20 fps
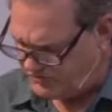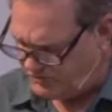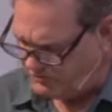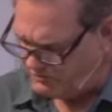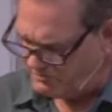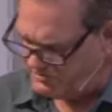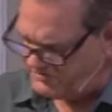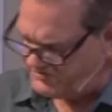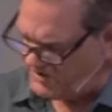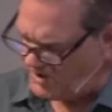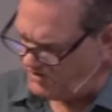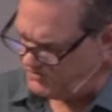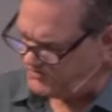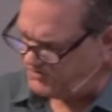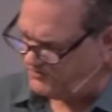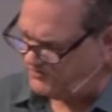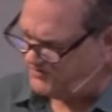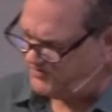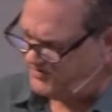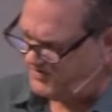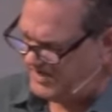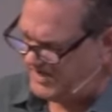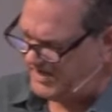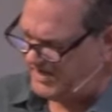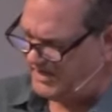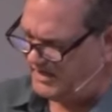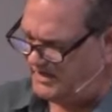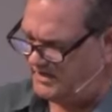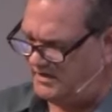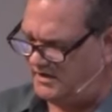So the result of
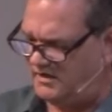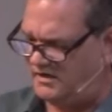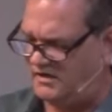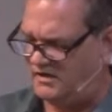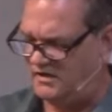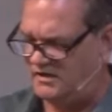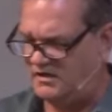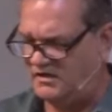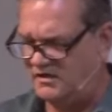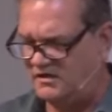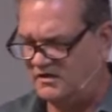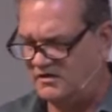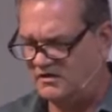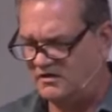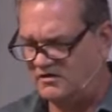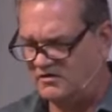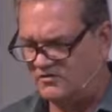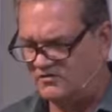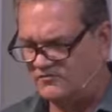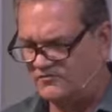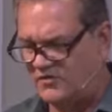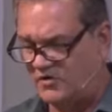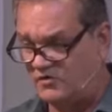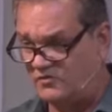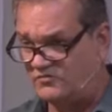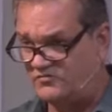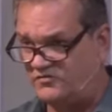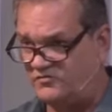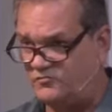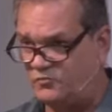sin,
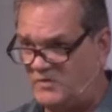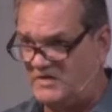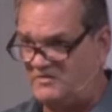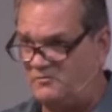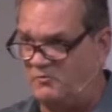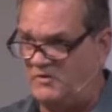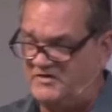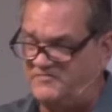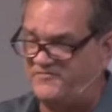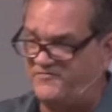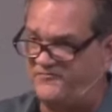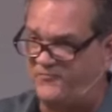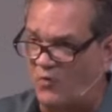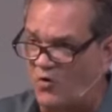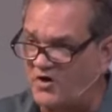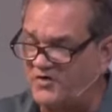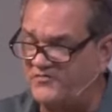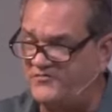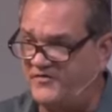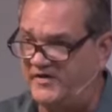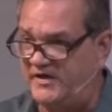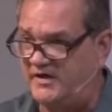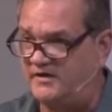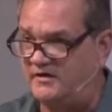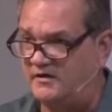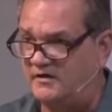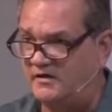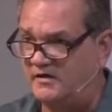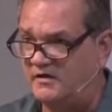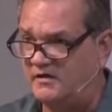folks, is we, we
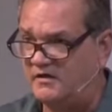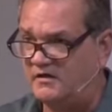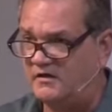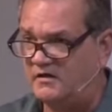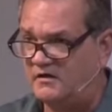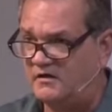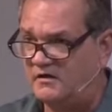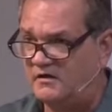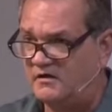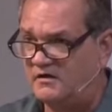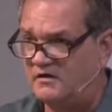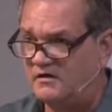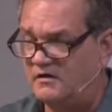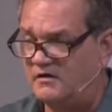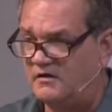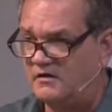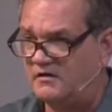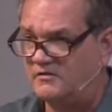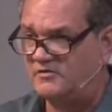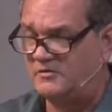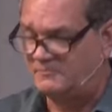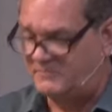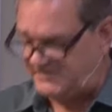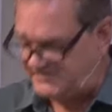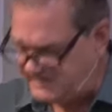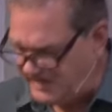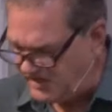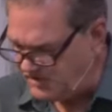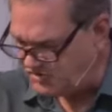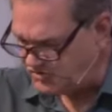forfeit the
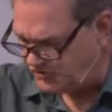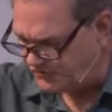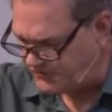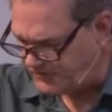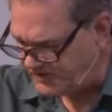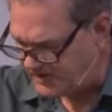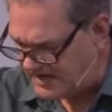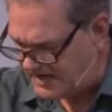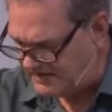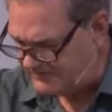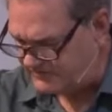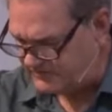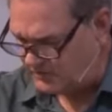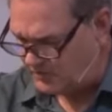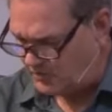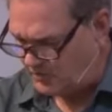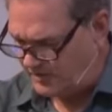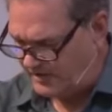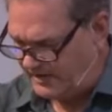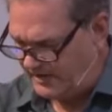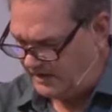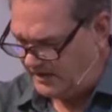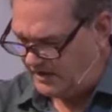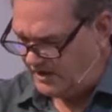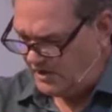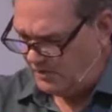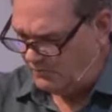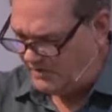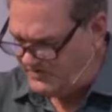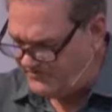potential for God's glory
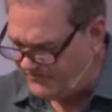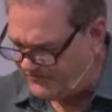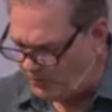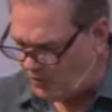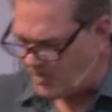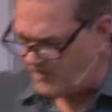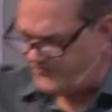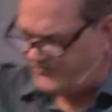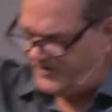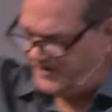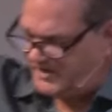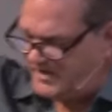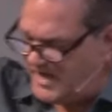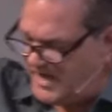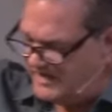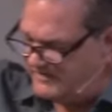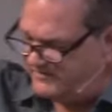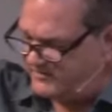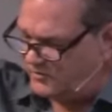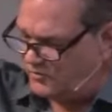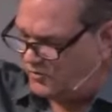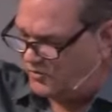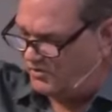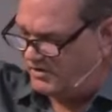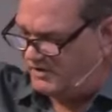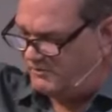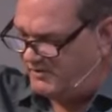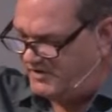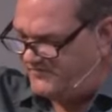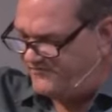we forfeit God's
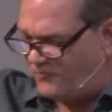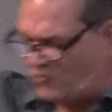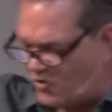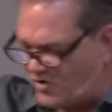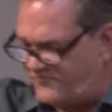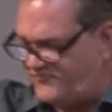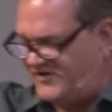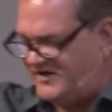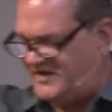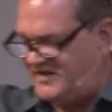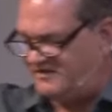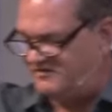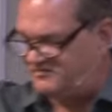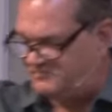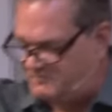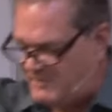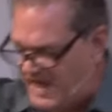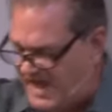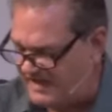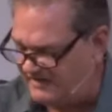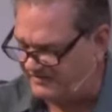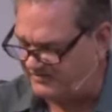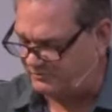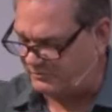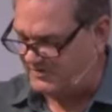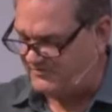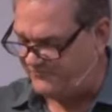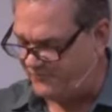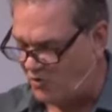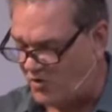glory. We forfeit His best.
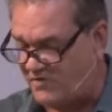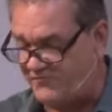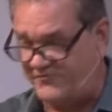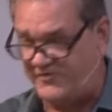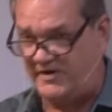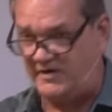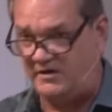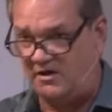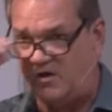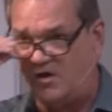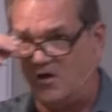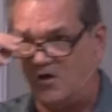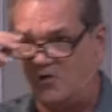We forfeit